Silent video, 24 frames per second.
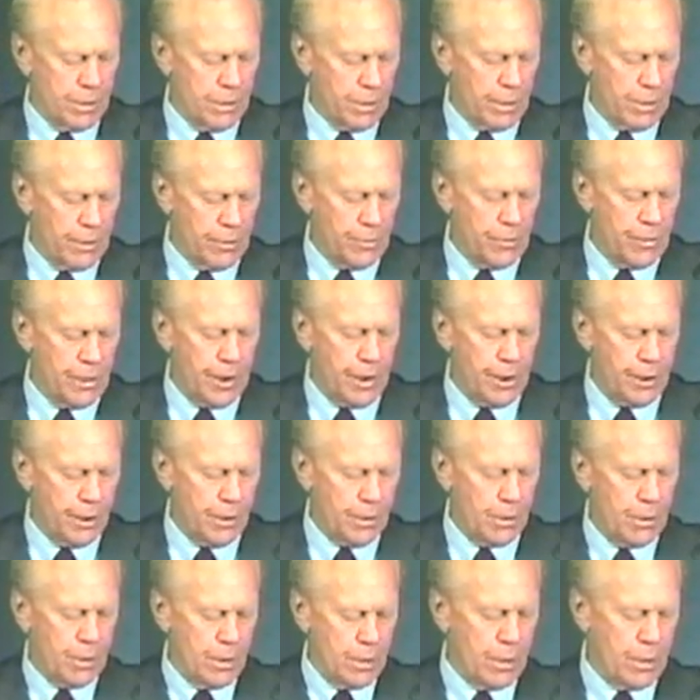and
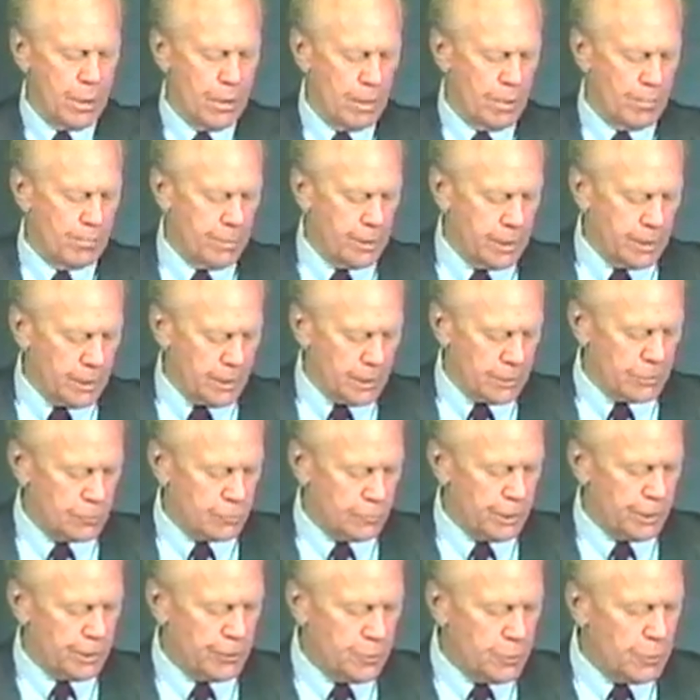there, because
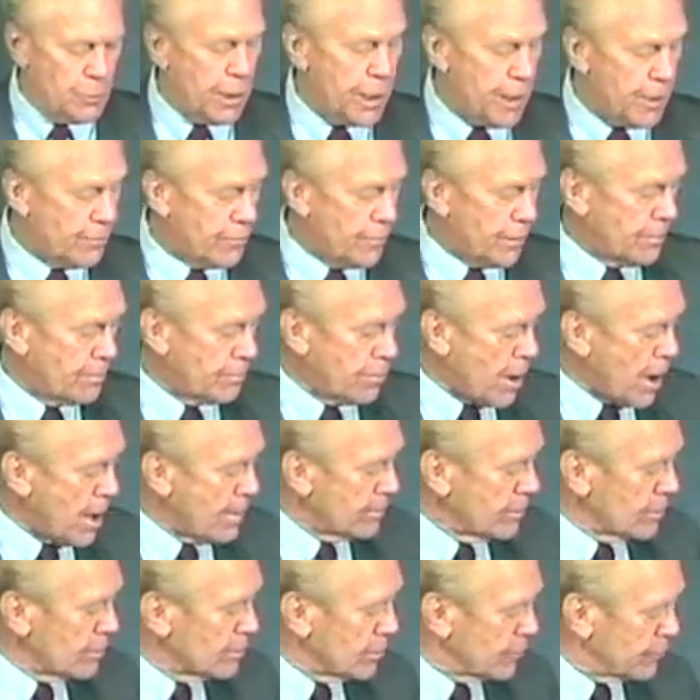we do have a
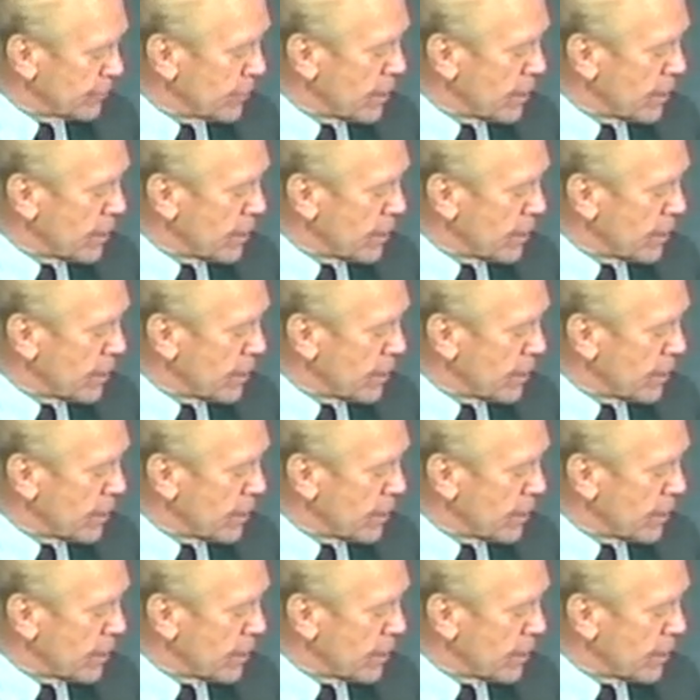problem of